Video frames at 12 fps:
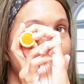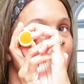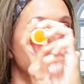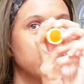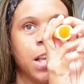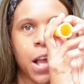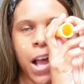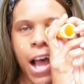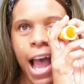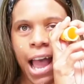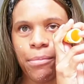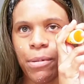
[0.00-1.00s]
Also,
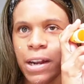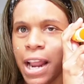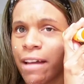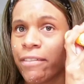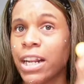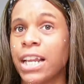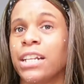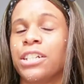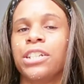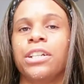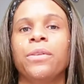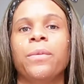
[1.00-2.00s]
I've been having an
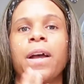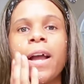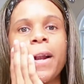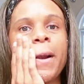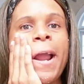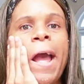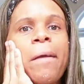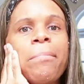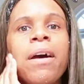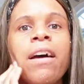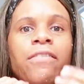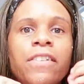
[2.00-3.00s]
issue with under eye
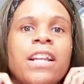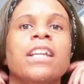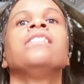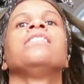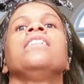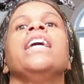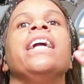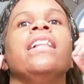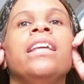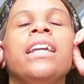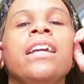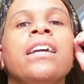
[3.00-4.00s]
puffiness
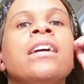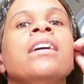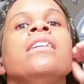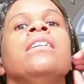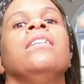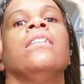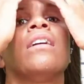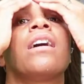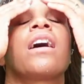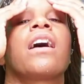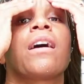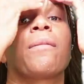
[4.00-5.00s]
lately.
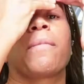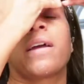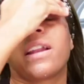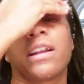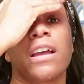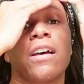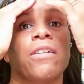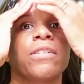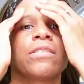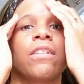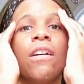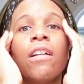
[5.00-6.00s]
I know
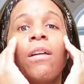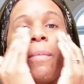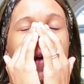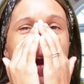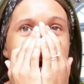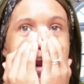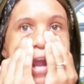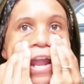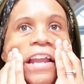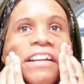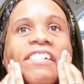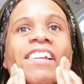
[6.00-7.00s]
it's all part
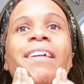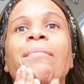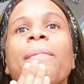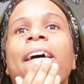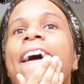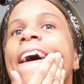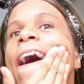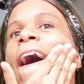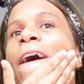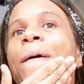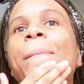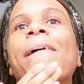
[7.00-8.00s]
of aging, but
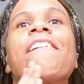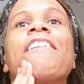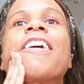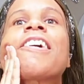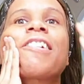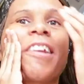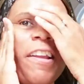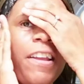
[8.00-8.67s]
oh my gosh, I